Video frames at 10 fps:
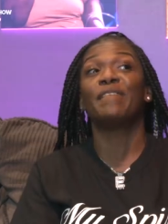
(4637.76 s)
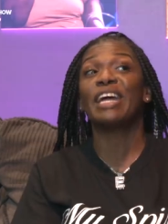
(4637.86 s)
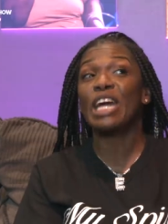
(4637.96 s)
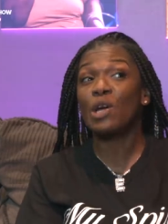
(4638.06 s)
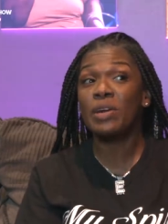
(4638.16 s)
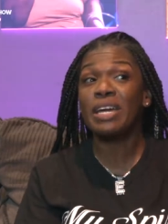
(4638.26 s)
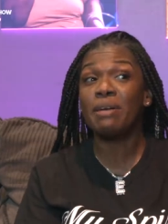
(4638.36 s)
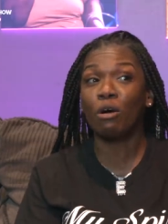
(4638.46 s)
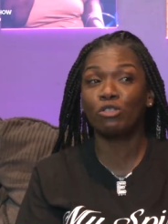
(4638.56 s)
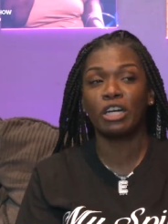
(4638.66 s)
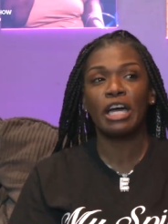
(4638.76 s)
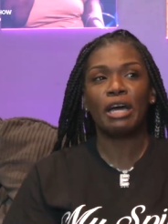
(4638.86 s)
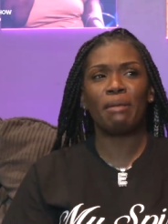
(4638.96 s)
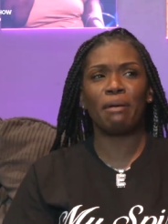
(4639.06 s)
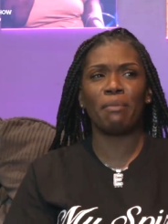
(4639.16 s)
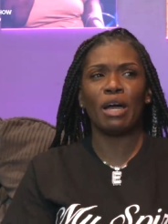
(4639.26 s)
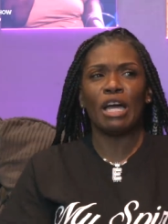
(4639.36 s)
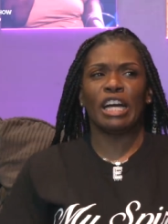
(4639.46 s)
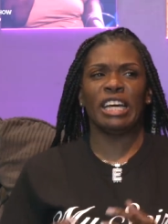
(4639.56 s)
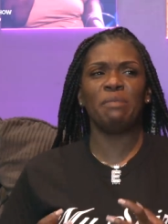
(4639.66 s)
very emotional. Take like,
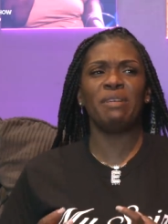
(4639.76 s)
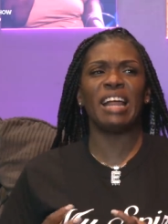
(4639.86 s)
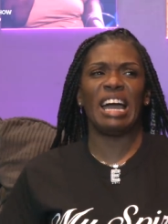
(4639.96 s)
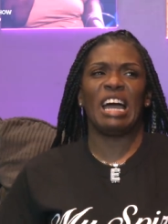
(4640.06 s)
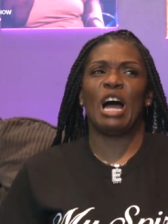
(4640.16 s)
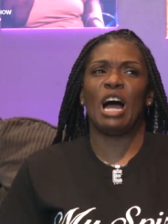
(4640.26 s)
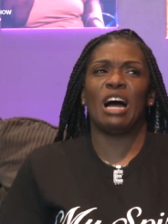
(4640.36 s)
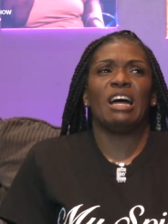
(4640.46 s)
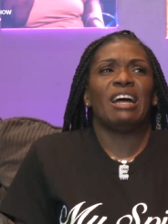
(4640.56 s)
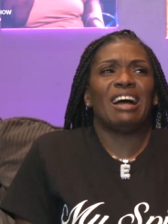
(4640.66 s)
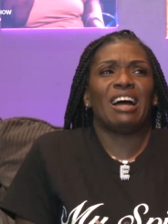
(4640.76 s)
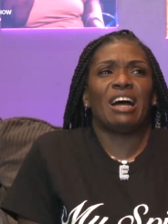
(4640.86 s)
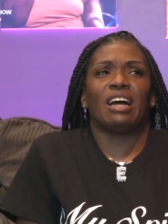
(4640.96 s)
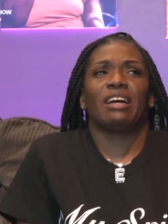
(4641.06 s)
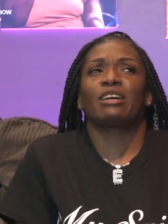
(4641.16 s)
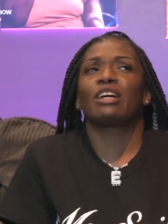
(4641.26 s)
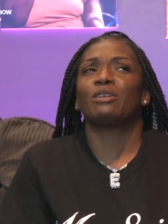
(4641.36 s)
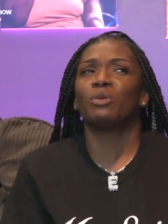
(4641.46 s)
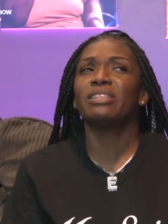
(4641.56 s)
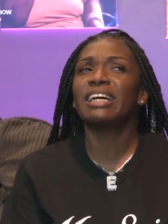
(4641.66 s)
that emotion he be like, out of I, ah, ah.
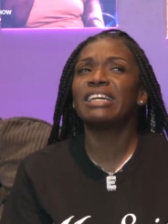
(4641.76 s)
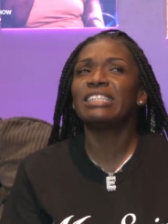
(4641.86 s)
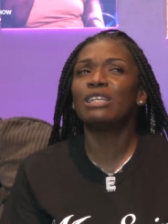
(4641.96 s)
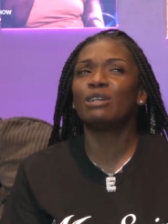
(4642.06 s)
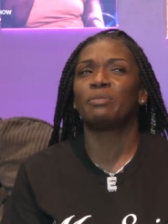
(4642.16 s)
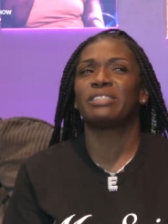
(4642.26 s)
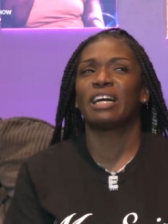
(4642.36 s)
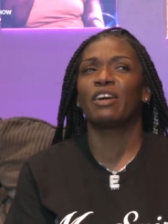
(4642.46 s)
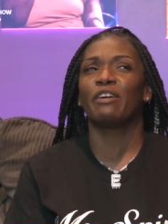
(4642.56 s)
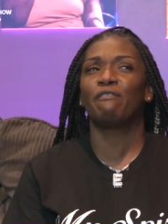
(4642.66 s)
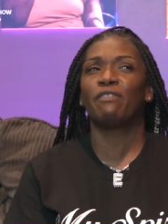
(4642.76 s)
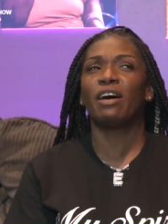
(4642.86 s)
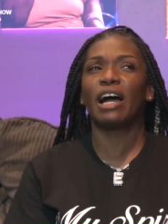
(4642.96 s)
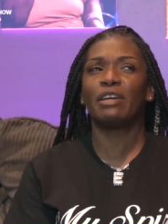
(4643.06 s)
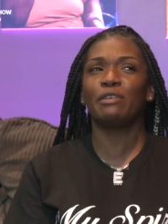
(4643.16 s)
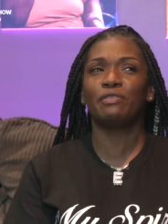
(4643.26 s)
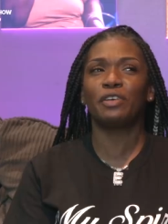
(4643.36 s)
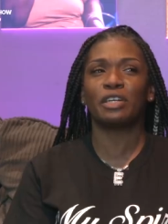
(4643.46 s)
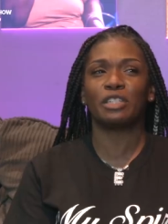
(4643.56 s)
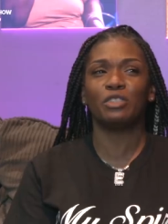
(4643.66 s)
cause one time he slid up and said, "I don't give a fuck how you
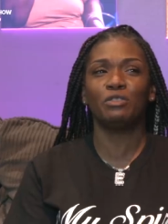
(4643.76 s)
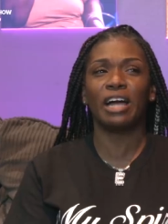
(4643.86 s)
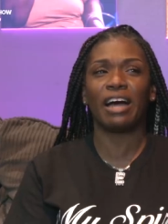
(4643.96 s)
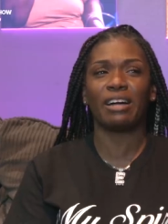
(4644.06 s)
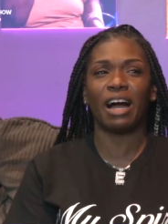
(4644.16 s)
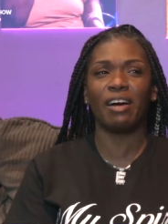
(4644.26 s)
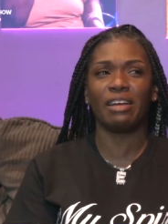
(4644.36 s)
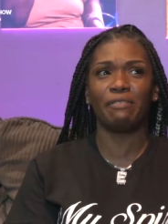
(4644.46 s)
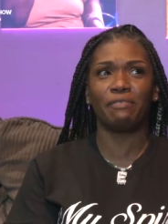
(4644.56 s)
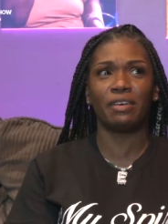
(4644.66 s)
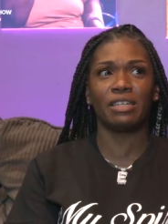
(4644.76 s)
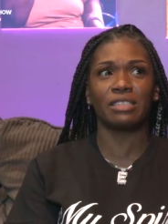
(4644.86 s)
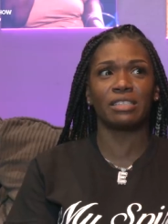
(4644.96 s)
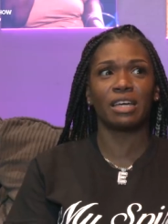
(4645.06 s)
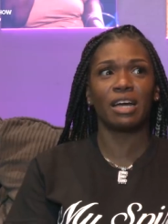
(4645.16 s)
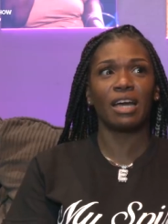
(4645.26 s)
feel. You've got all these feelings."